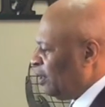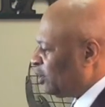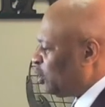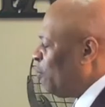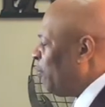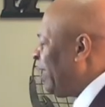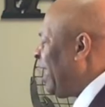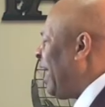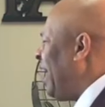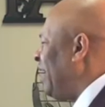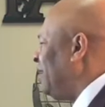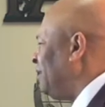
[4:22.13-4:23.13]
So
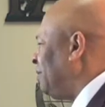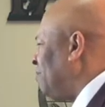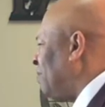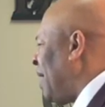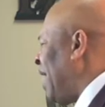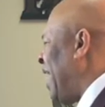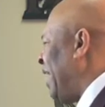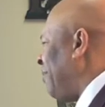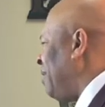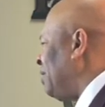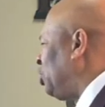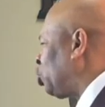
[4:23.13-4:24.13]
man's mind has
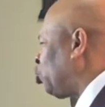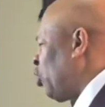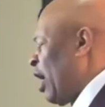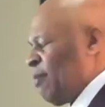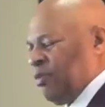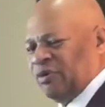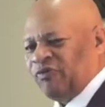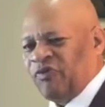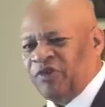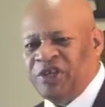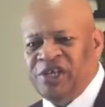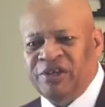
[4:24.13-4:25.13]
been scrambled for
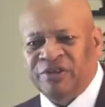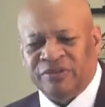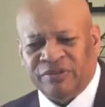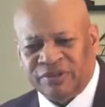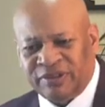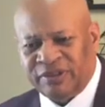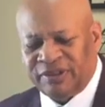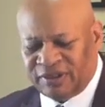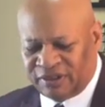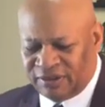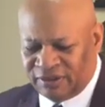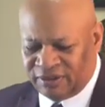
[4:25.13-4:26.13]
years.
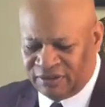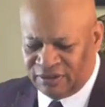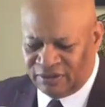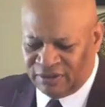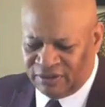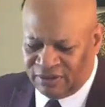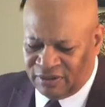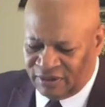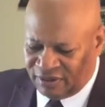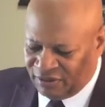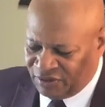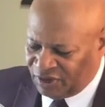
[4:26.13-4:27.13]

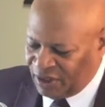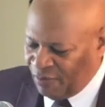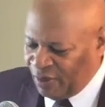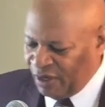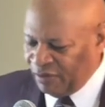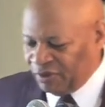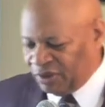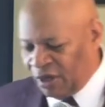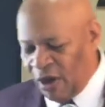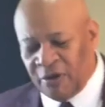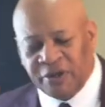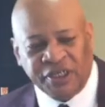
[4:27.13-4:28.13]
Someone was
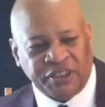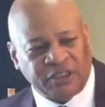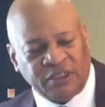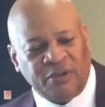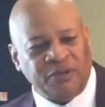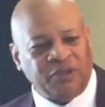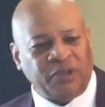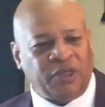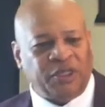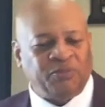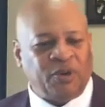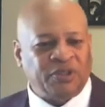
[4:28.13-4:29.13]
talking to each, some,
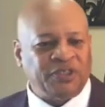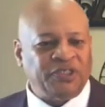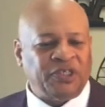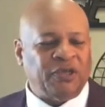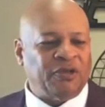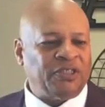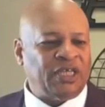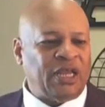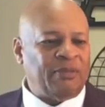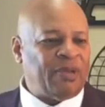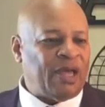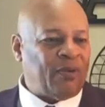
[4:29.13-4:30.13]
each person's ear,
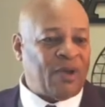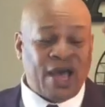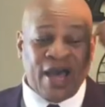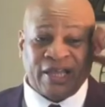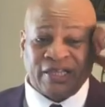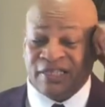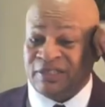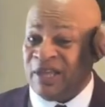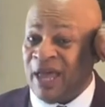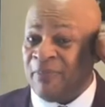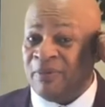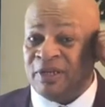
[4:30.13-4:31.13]
telling about why this
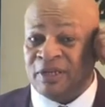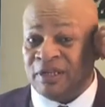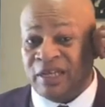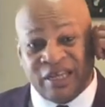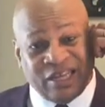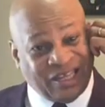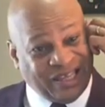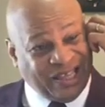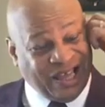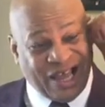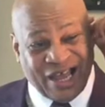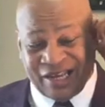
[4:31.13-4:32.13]
happened. And
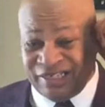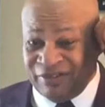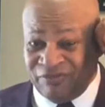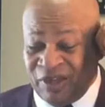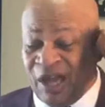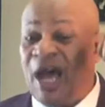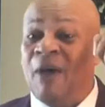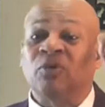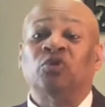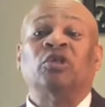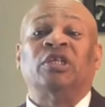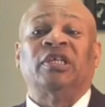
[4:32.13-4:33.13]
God, if God
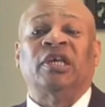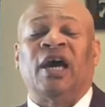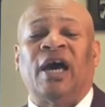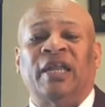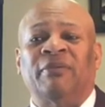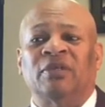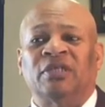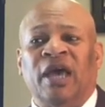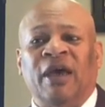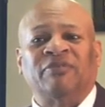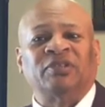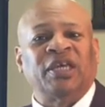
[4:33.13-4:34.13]
was really God, he would
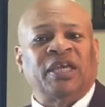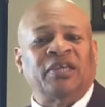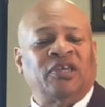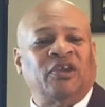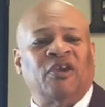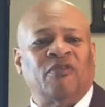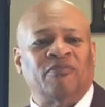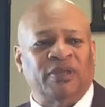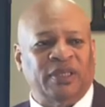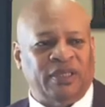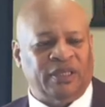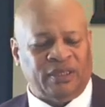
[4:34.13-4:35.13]
have taken care of me.